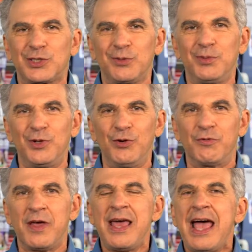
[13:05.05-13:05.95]
to move,
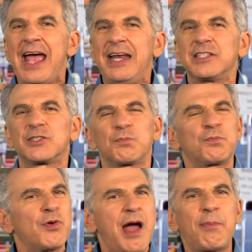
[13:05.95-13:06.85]
and it's
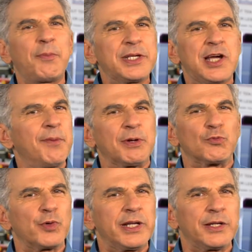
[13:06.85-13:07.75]
probably
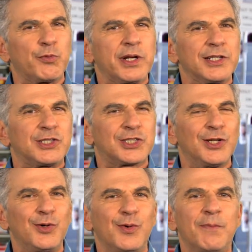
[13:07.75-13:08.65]
coming really, really
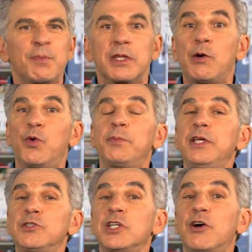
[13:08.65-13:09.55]
soon that we'll be
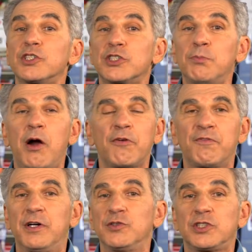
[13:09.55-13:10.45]
using our
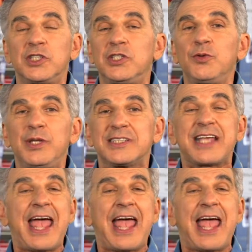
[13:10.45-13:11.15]
smartphones to do this